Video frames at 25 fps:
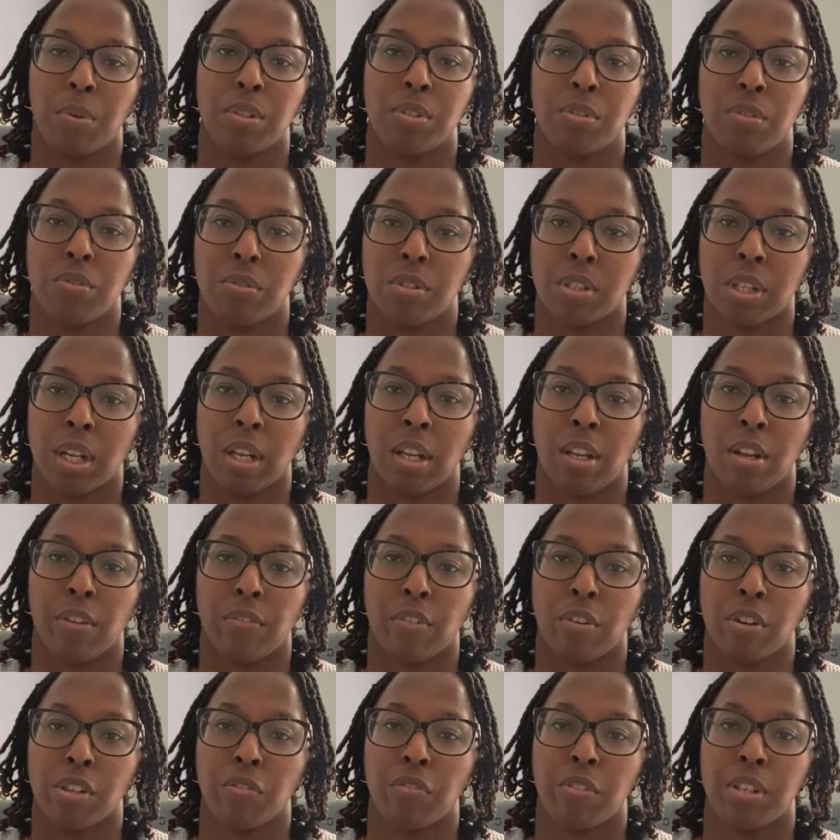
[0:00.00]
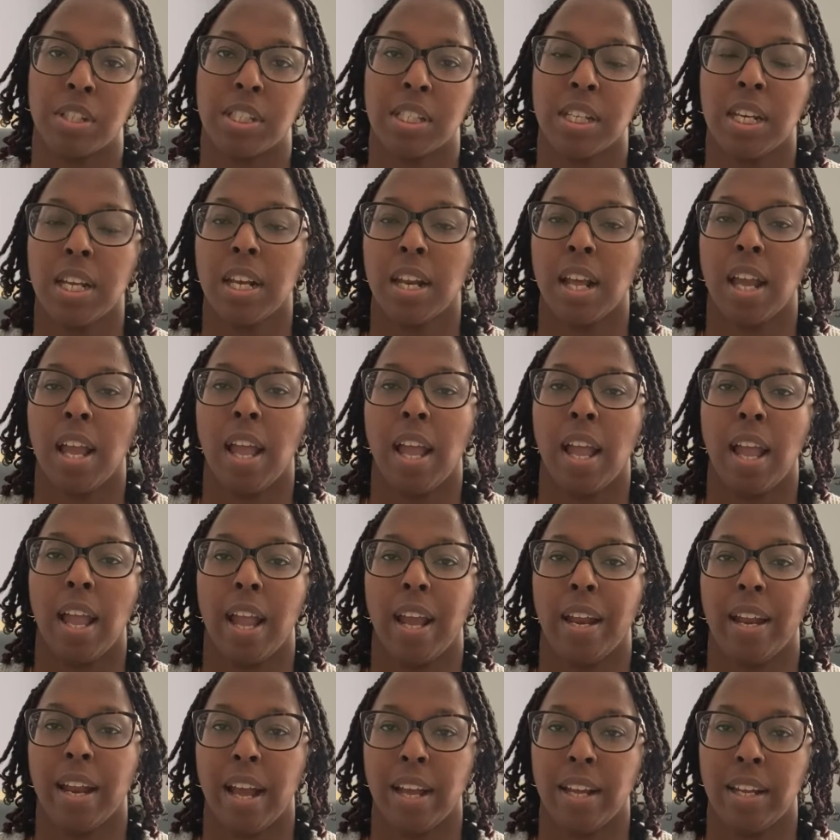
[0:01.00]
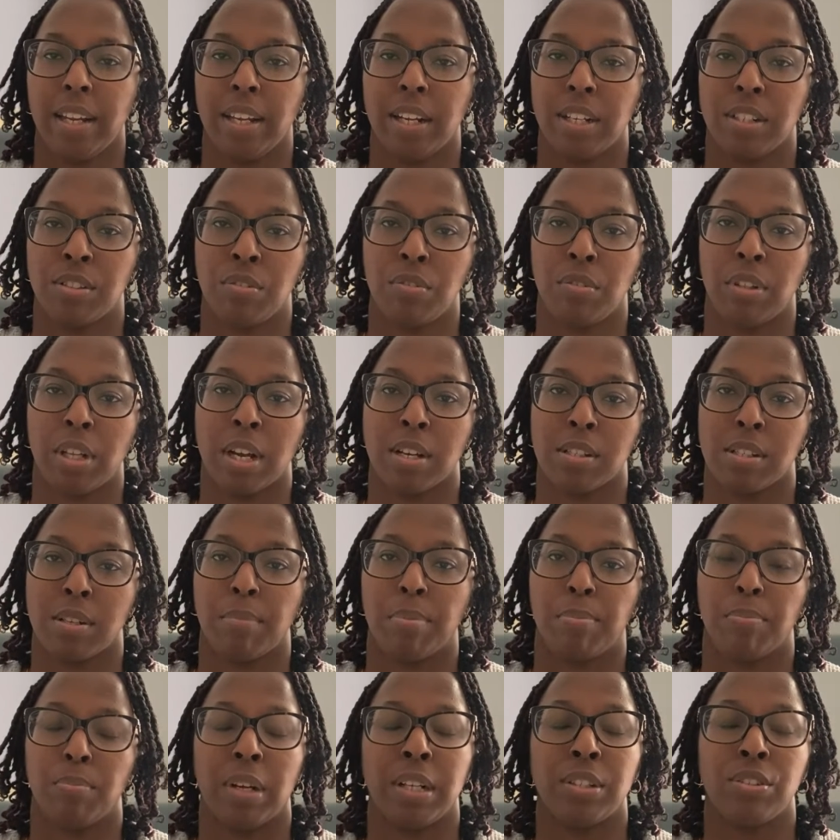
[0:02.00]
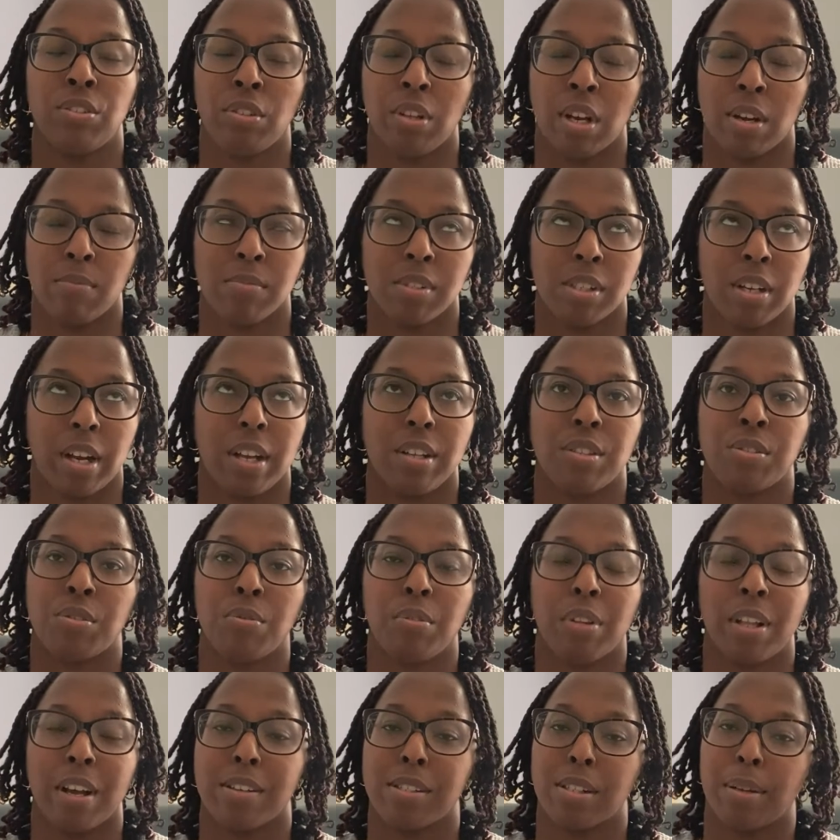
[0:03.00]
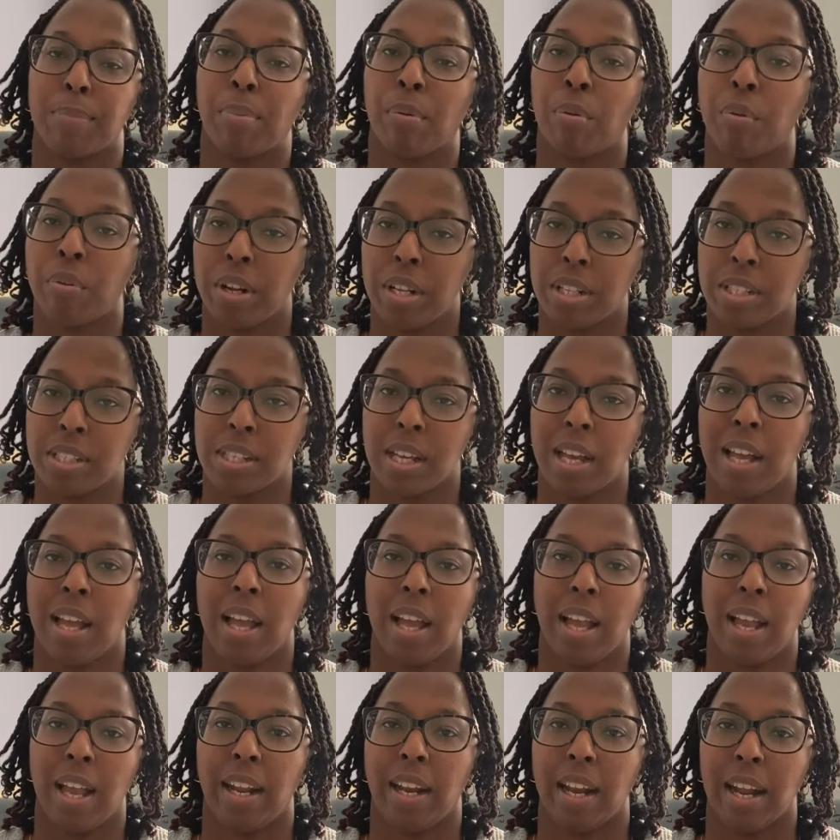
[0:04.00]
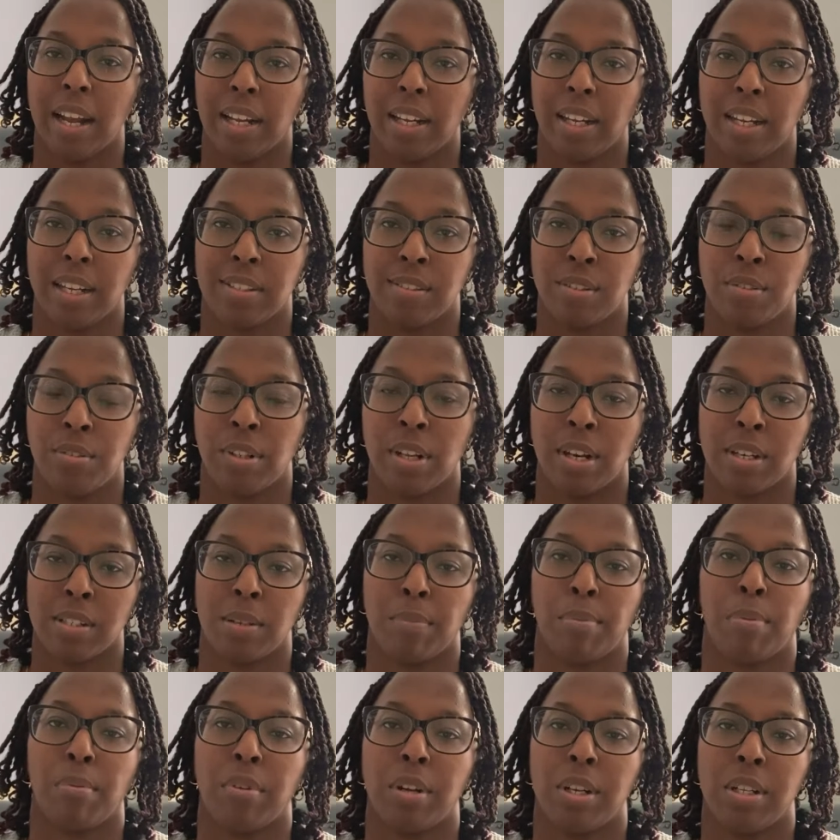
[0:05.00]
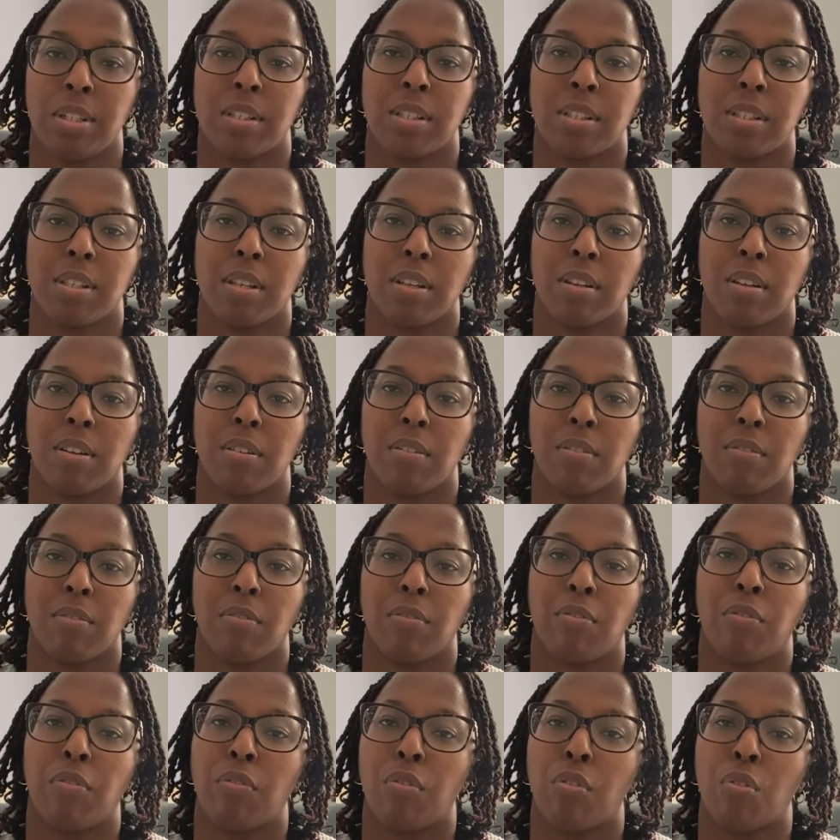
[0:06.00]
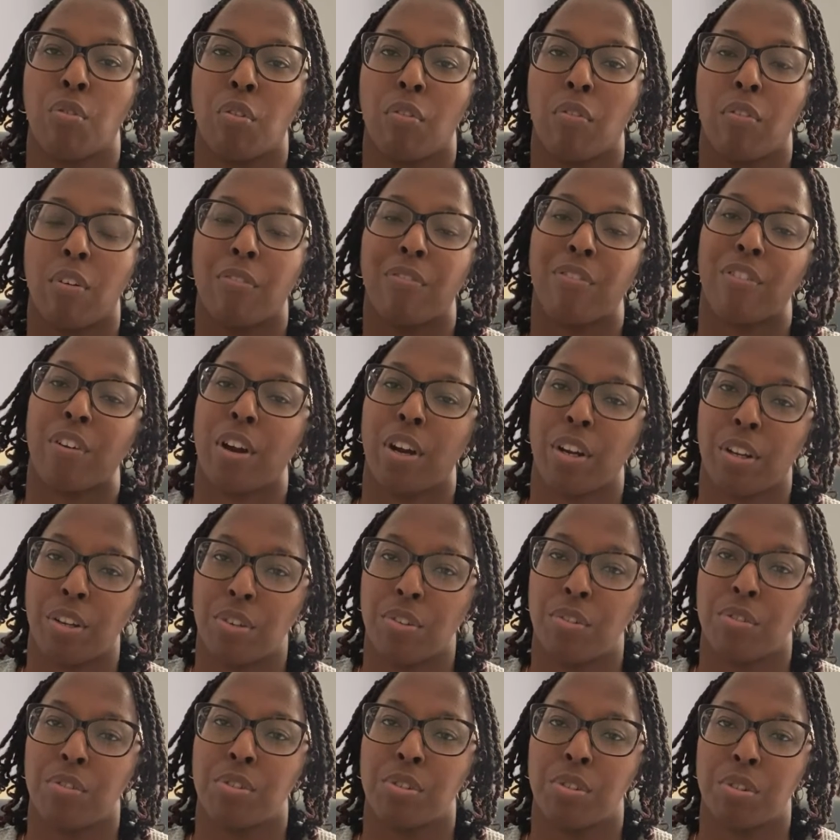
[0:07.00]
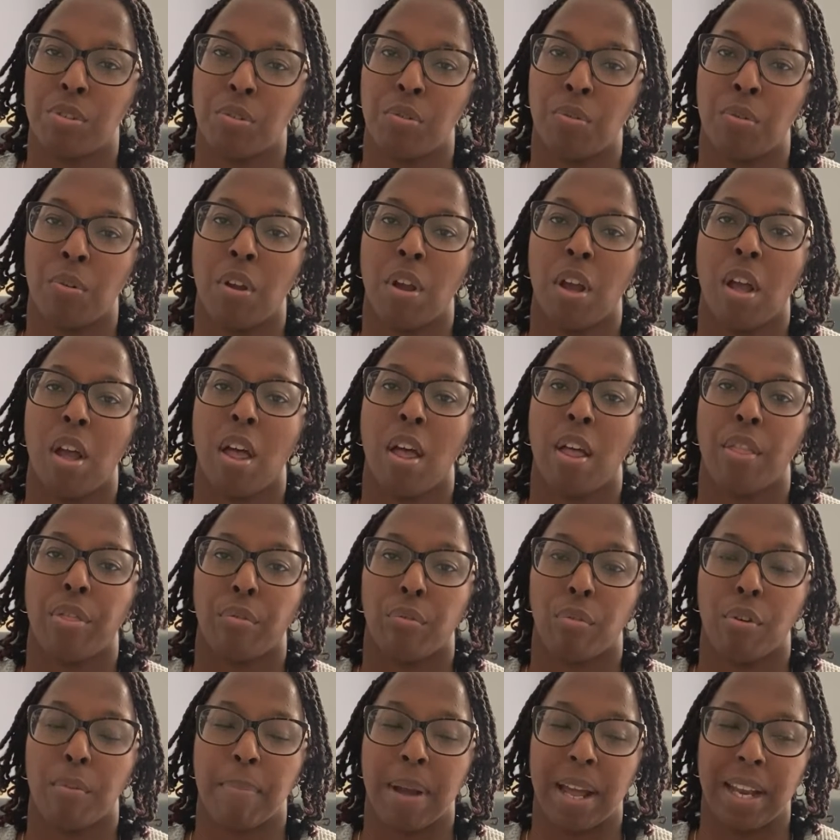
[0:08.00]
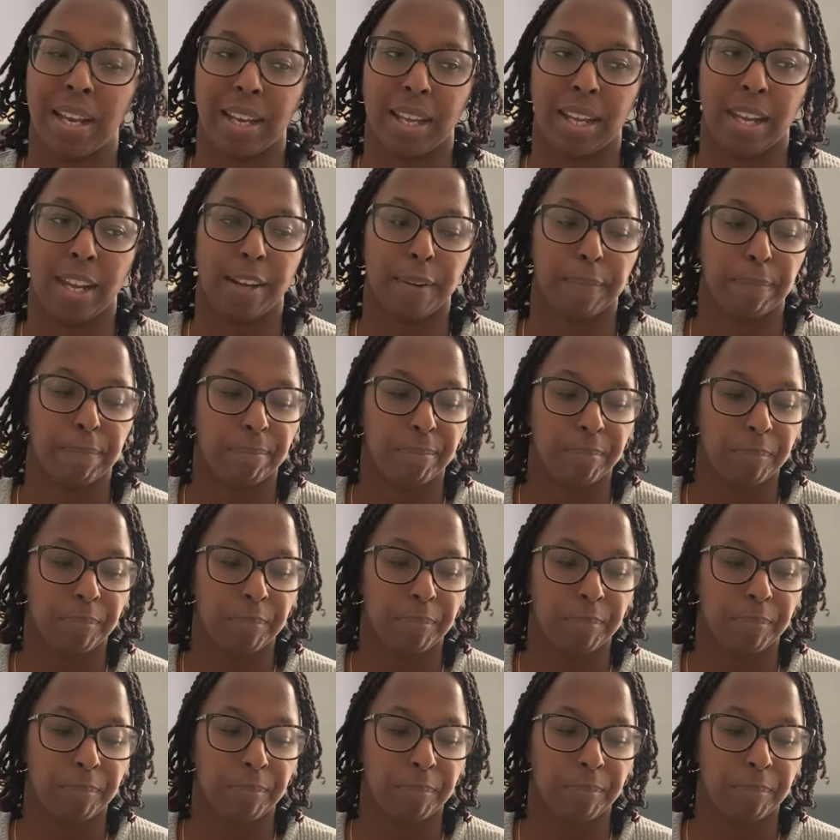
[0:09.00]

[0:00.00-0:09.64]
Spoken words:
once you scan your first receipt, and I can get 2,000 points, and I can get 2,000 points for referring you through my link.